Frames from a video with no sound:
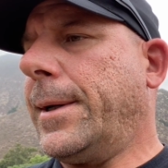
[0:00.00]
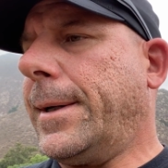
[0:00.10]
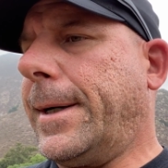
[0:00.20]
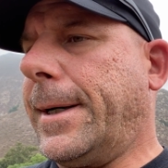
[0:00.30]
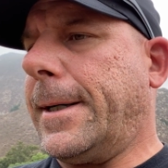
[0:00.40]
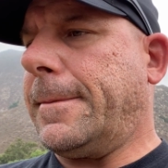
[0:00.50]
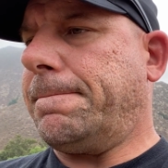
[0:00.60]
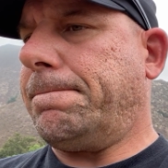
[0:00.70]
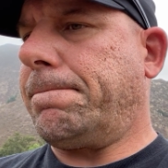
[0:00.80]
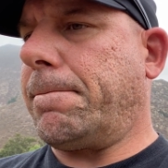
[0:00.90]

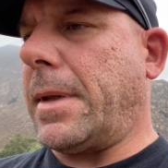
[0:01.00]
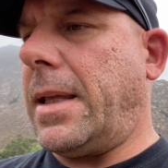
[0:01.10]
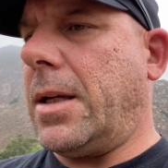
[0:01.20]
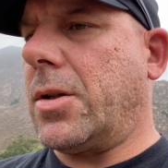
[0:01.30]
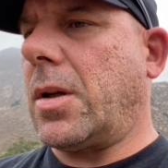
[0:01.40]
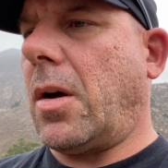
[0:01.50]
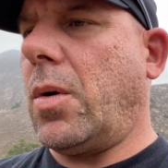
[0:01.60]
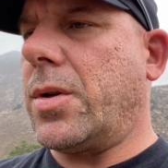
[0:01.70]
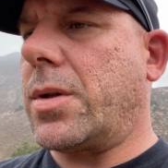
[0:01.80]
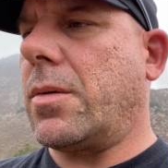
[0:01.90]
And the install
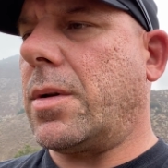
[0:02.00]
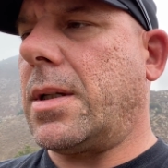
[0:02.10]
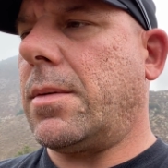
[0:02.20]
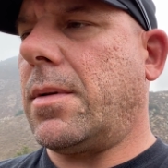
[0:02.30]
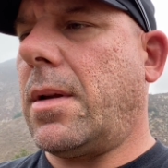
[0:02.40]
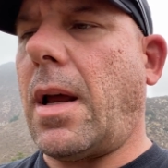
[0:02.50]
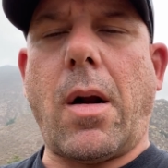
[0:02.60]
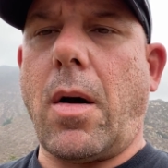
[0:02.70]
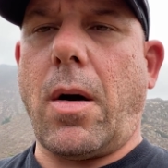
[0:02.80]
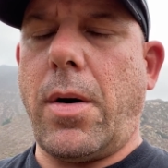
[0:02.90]
was not
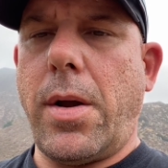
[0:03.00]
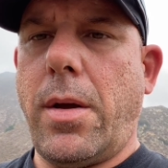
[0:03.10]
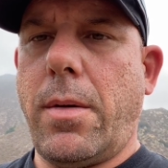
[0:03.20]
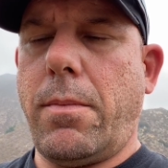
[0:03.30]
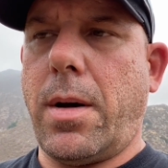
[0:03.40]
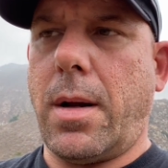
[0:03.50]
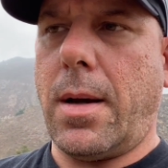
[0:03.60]
hard, but